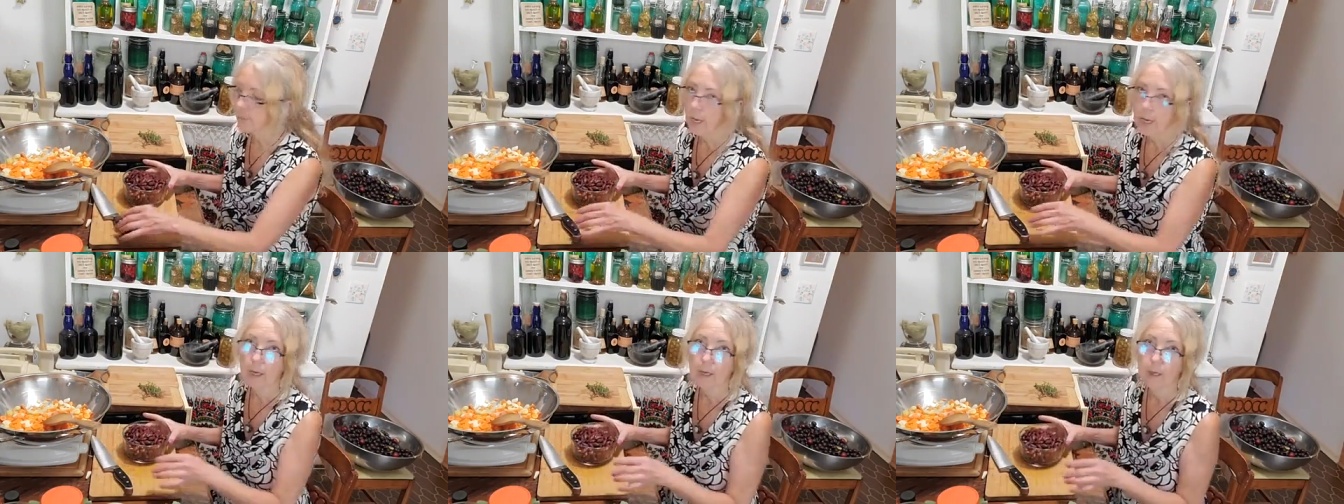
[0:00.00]

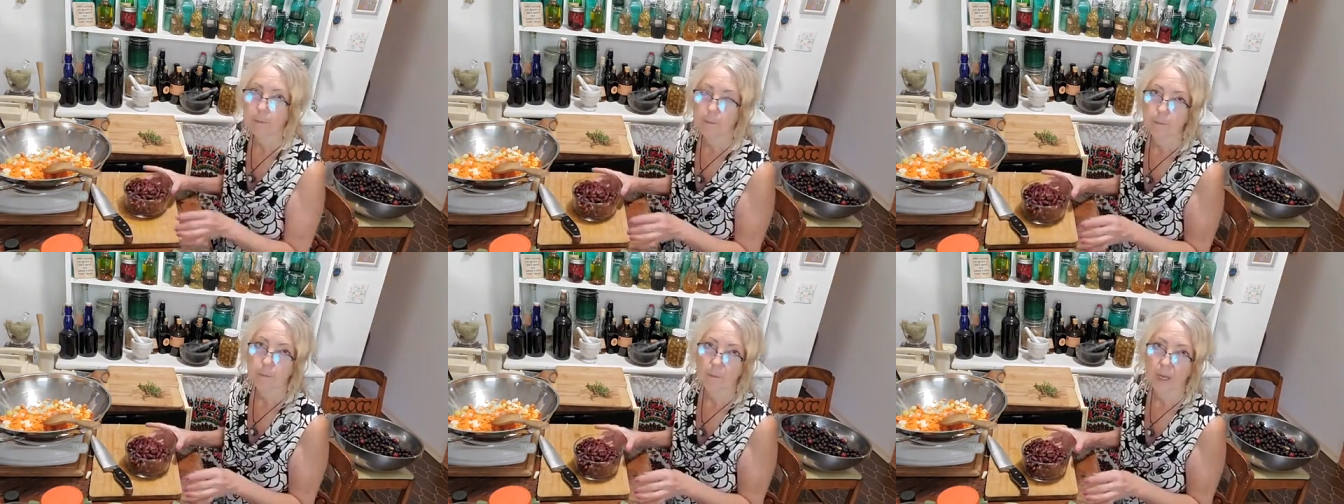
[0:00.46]
And
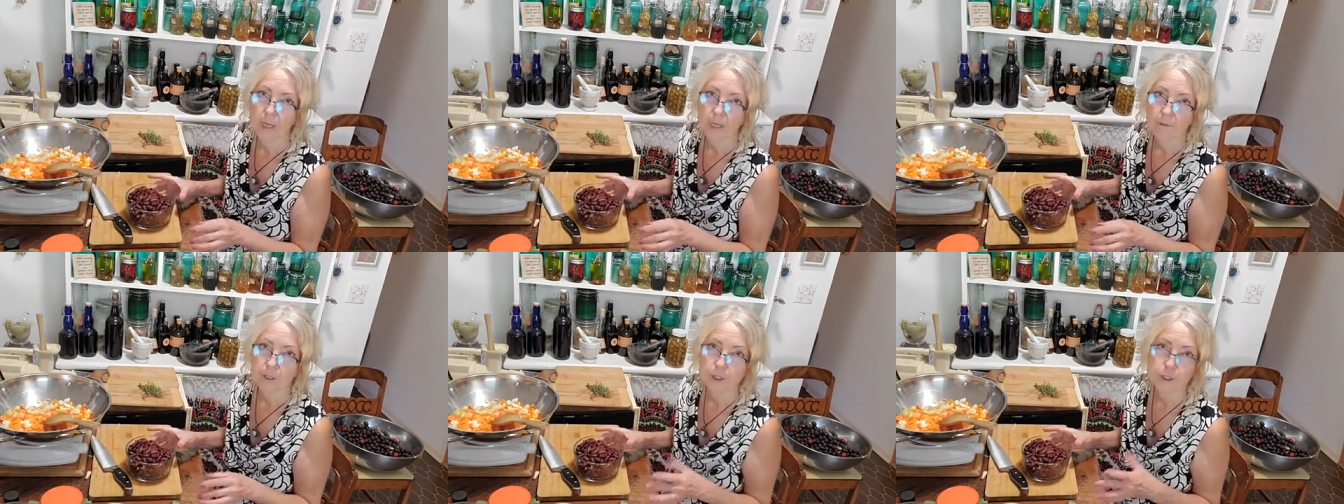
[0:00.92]

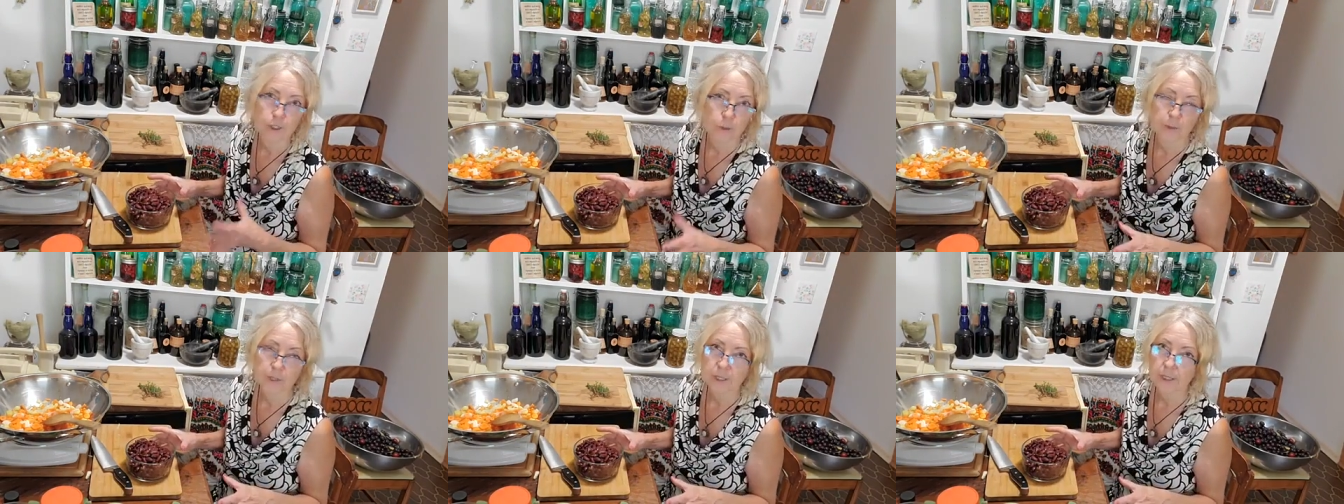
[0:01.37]
if you're
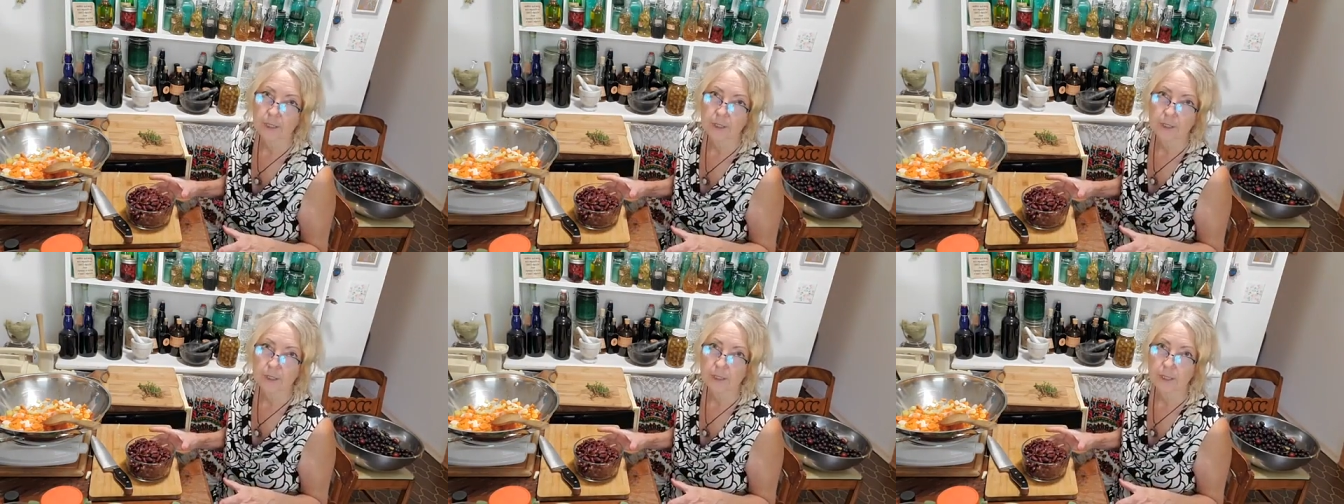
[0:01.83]
super
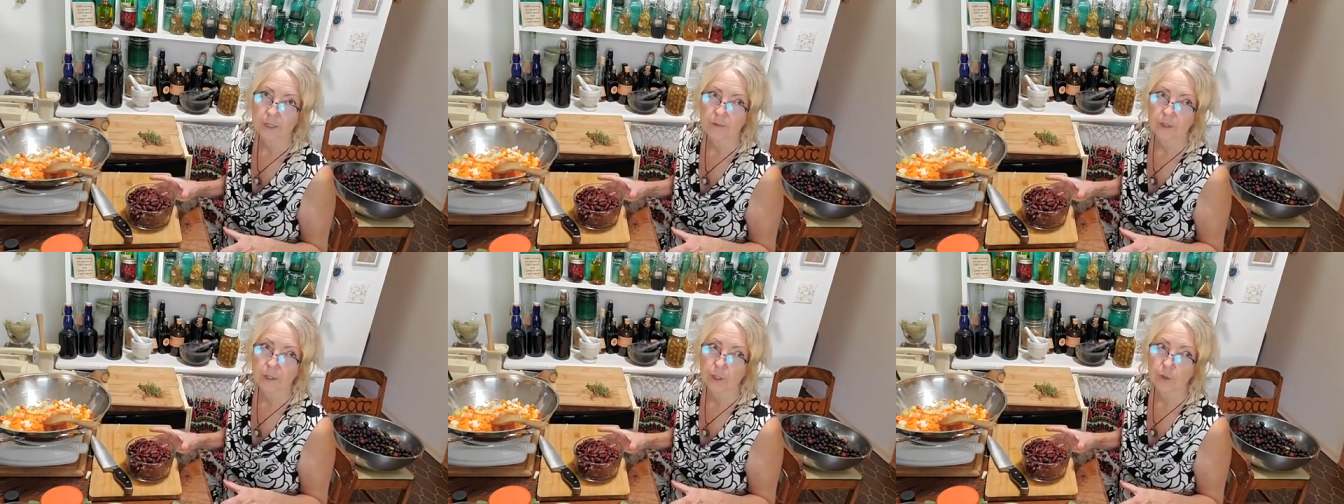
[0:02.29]
sensitive,
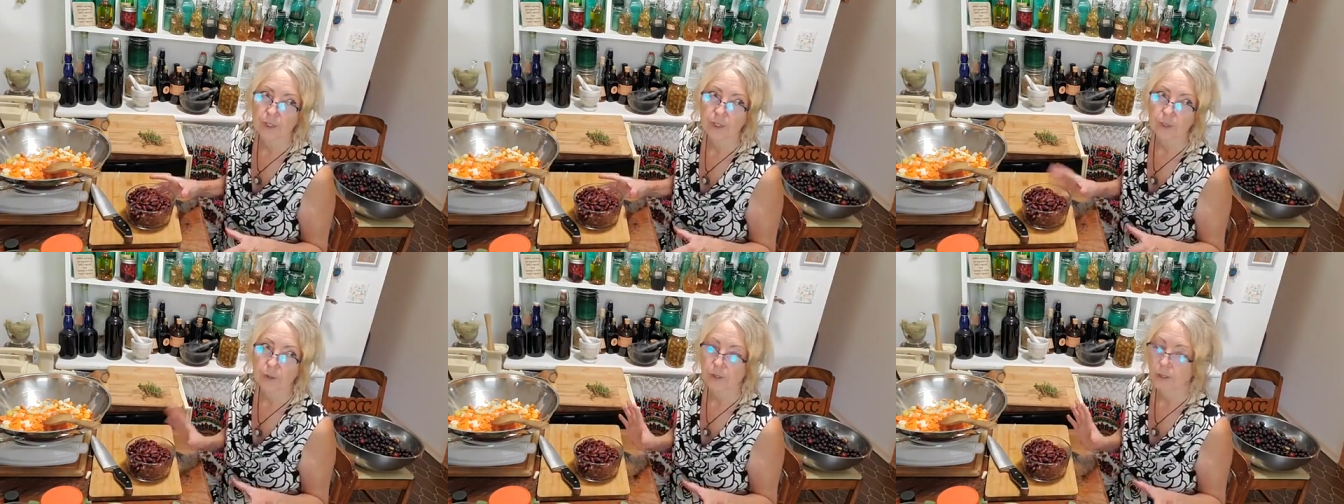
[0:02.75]
you know, and
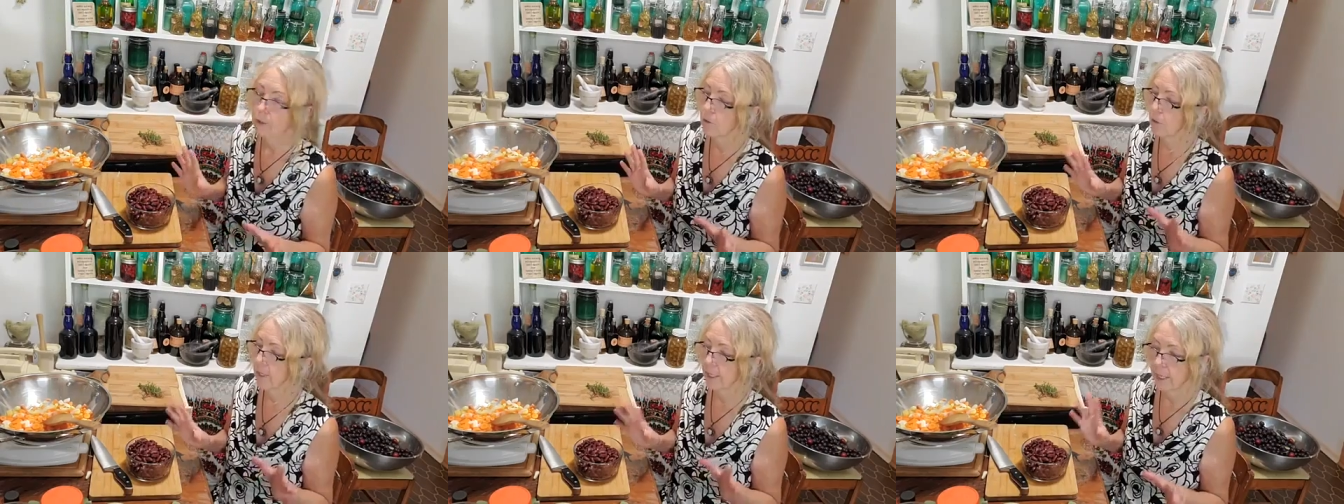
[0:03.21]
you say, oh,
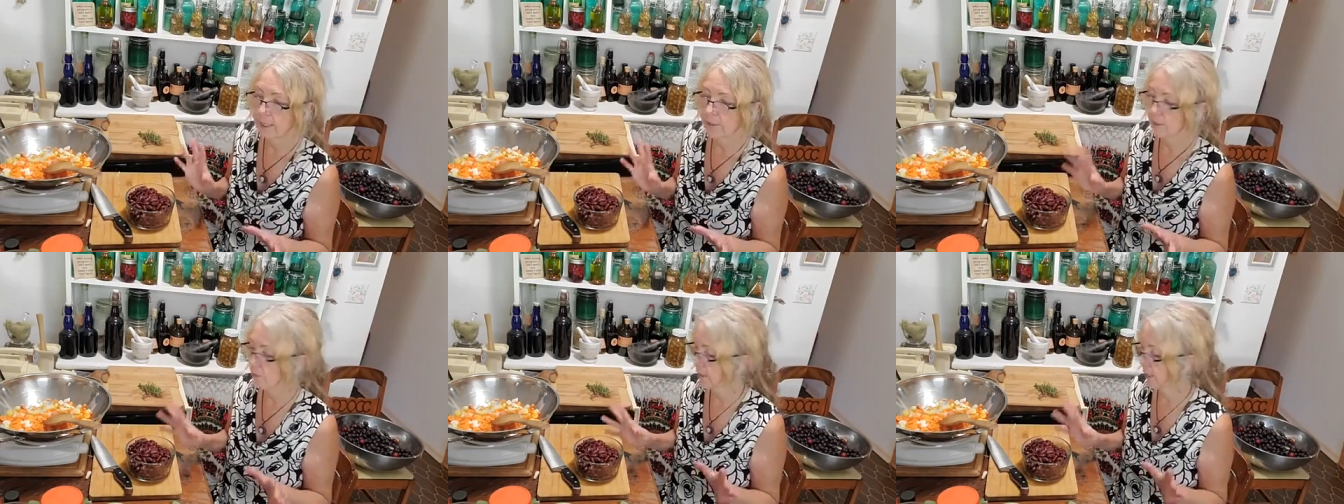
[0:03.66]
I can't
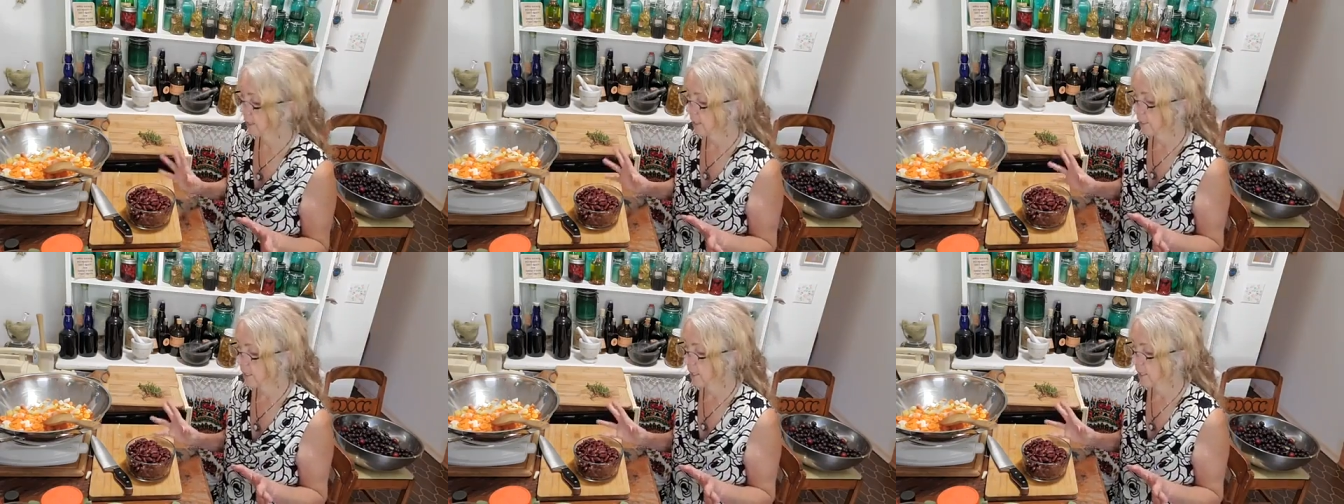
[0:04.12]
do any